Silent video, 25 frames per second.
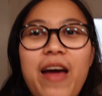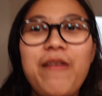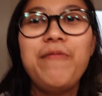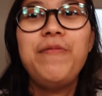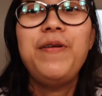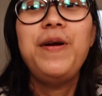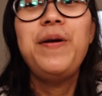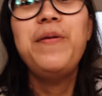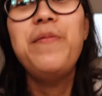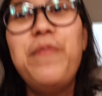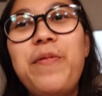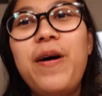
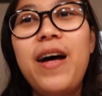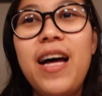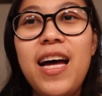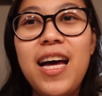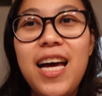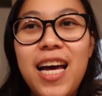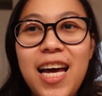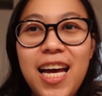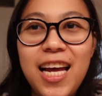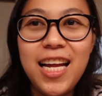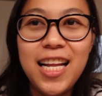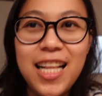
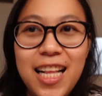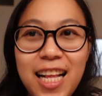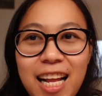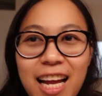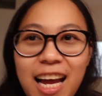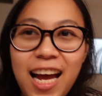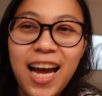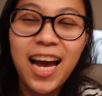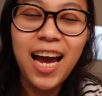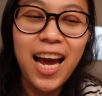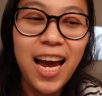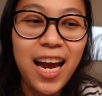everyone,
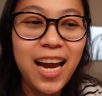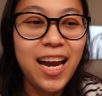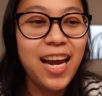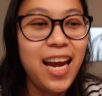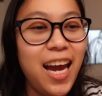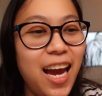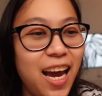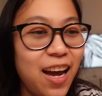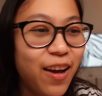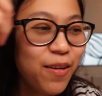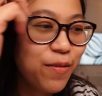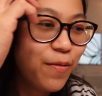I
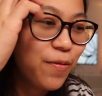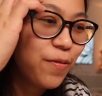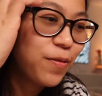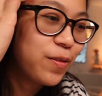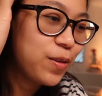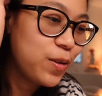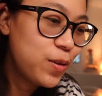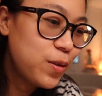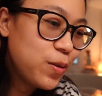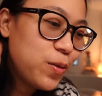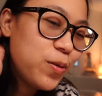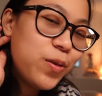have
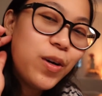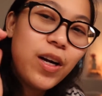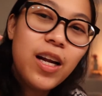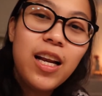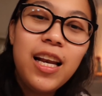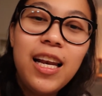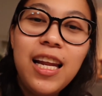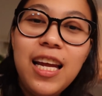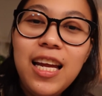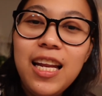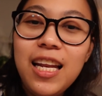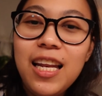to
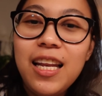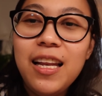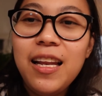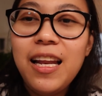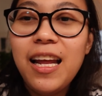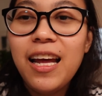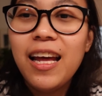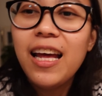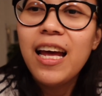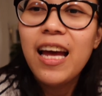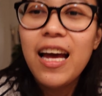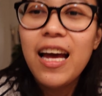clean